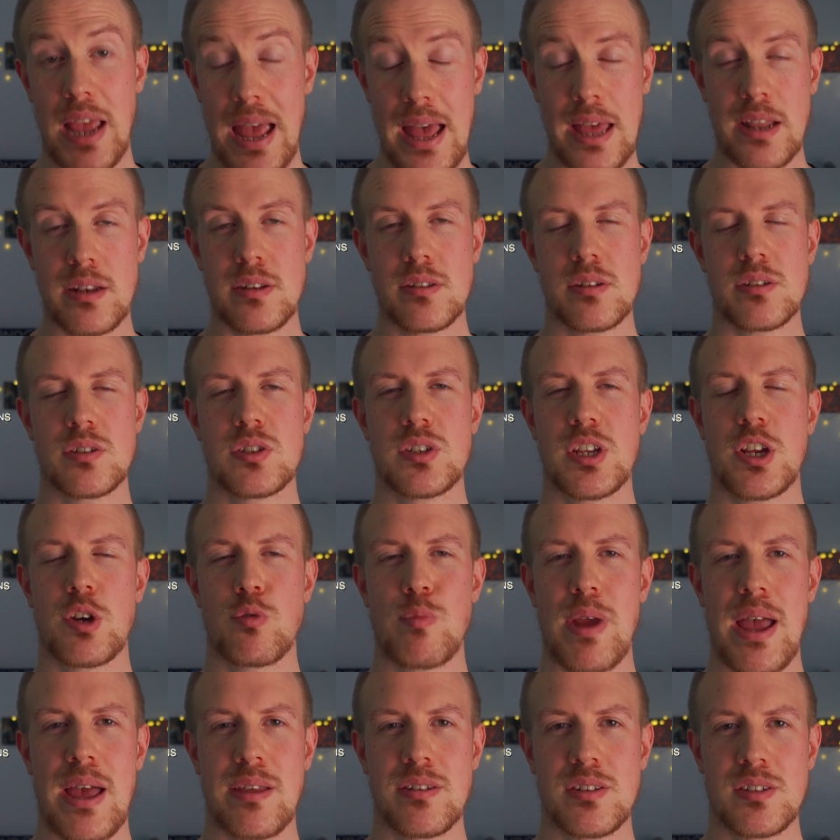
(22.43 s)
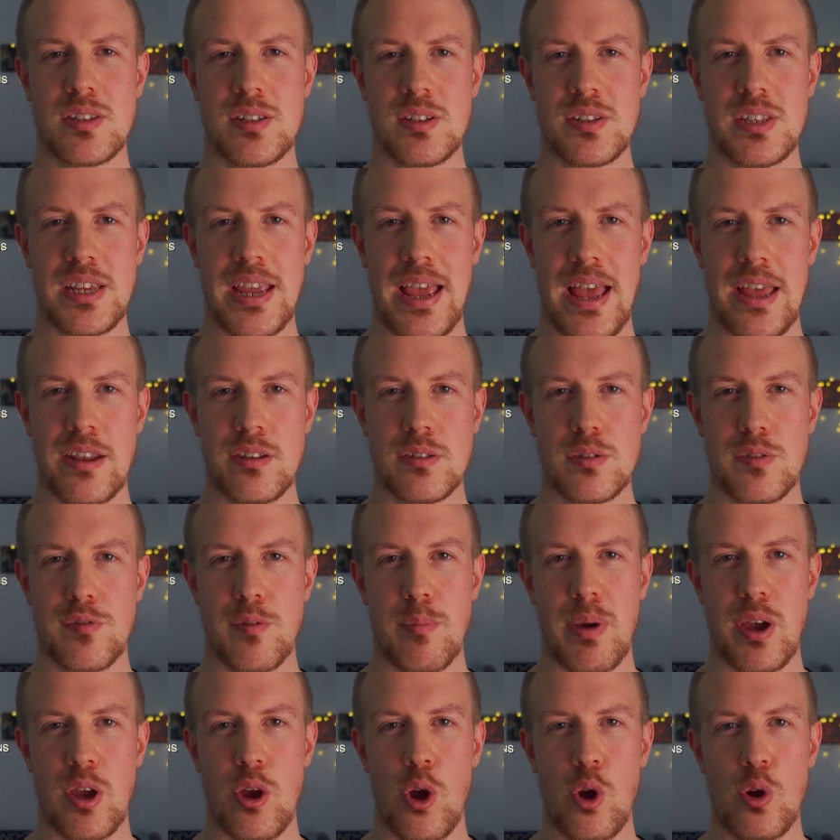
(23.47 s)
and stick around until the end for
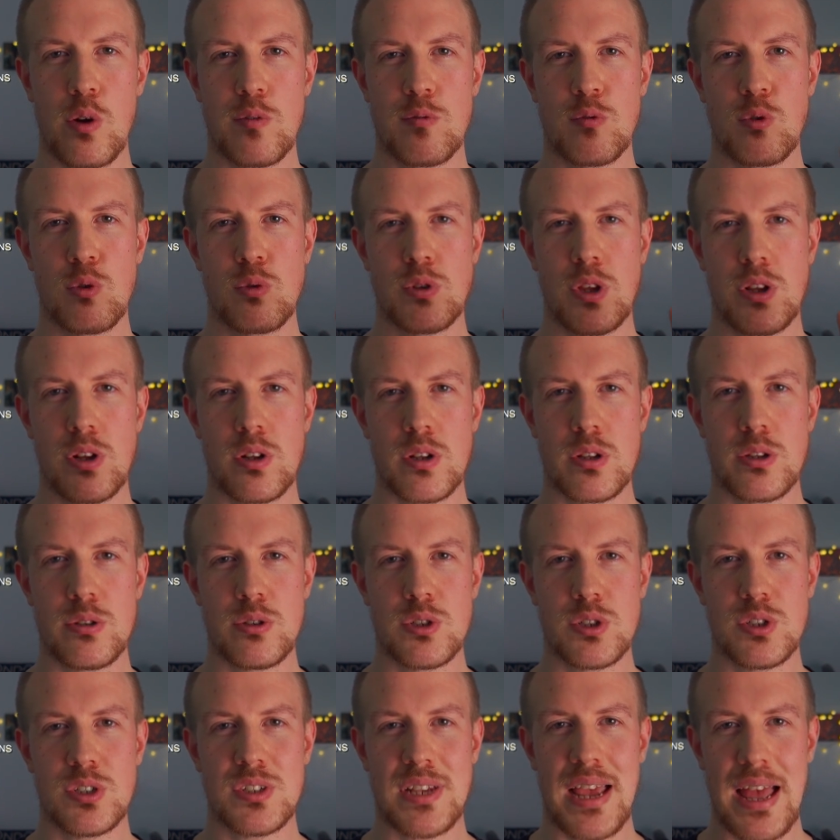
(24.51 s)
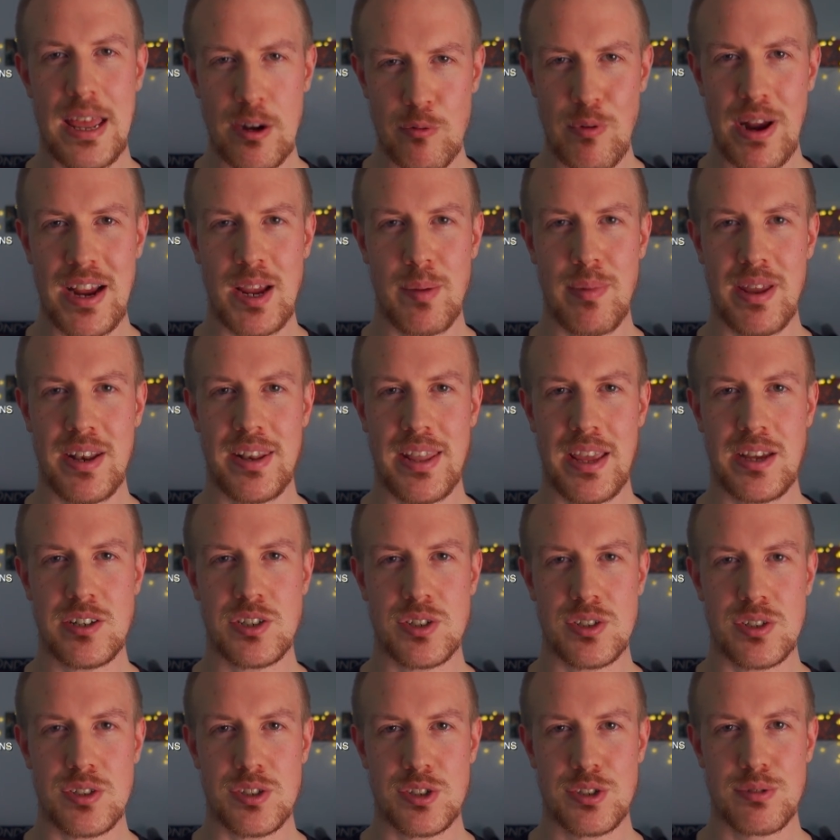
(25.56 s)
my overall conclusions and
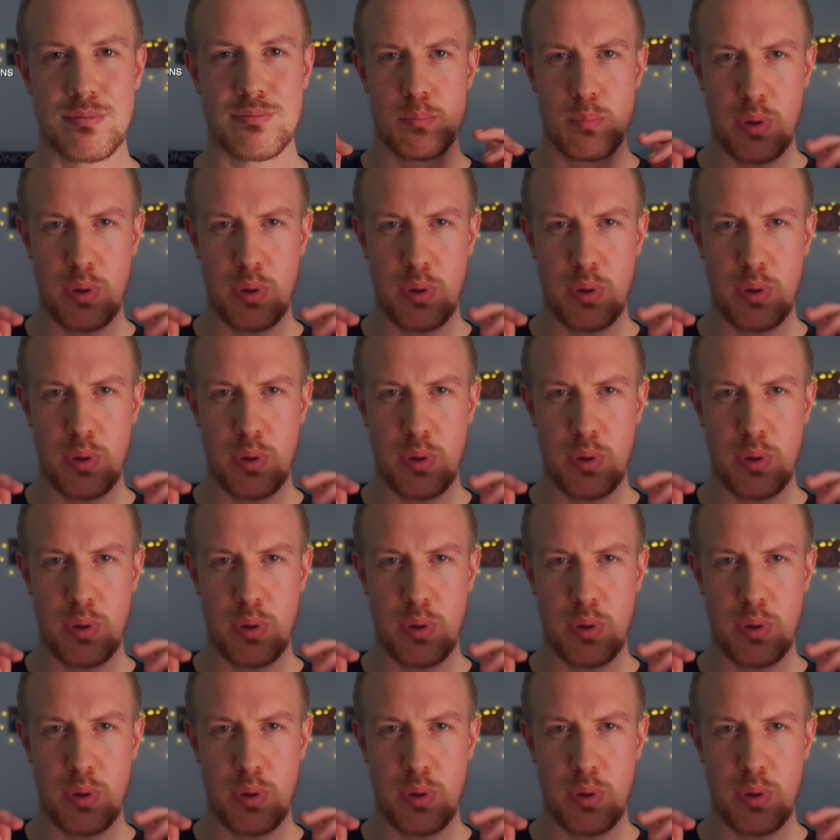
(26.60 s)
recommendations.